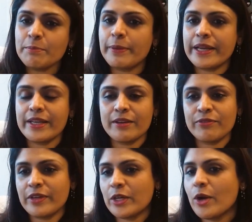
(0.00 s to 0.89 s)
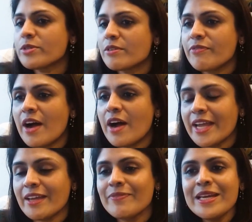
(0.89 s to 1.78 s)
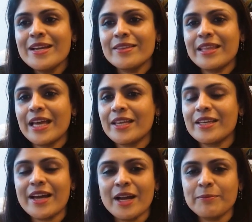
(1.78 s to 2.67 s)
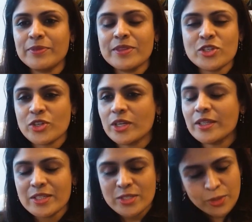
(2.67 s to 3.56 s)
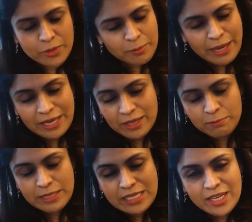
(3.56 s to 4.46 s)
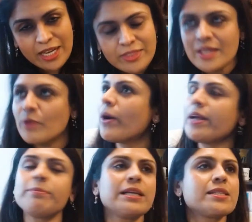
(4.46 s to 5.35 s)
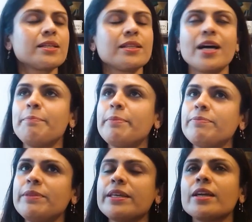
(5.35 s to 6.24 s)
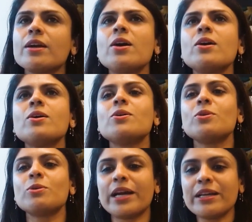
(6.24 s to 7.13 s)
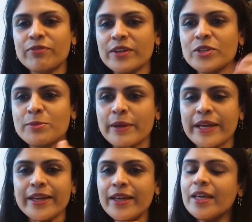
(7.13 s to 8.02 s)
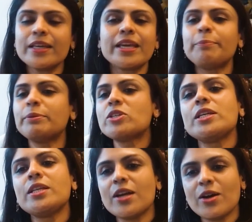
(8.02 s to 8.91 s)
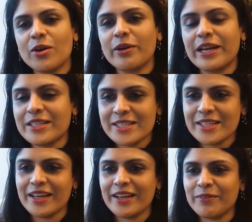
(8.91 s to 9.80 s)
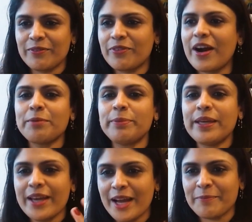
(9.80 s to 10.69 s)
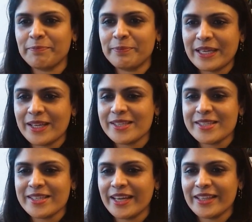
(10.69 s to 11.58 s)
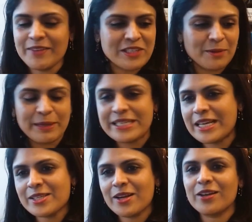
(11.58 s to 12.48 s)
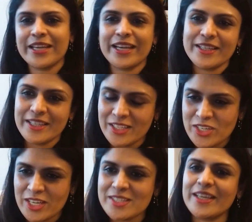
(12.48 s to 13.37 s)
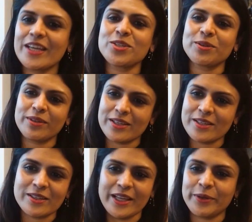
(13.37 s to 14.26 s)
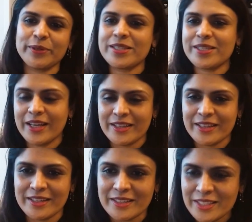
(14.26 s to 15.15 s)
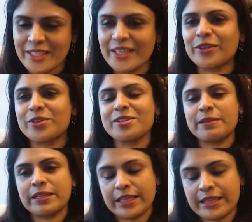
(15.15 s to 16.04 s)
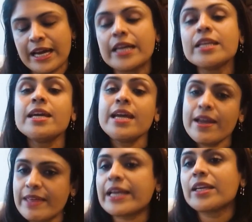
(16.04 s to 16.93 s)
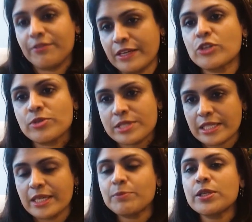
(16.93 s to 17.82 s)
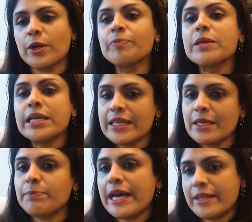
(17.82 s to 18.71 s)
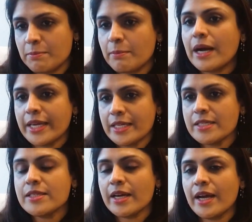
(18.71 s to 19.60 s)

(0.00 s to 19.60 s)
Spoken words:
But if it goes to 5, then I'm struggling to go to bed at midnight thinking, why am I still up? And I'm thinking, oh, I finished my cappuccino at 5 p.m. because I left it on my desk all day and didn't get a chance to get to it until I was done in clinic or something like that. And that can affect your sleep. So keep that in mind.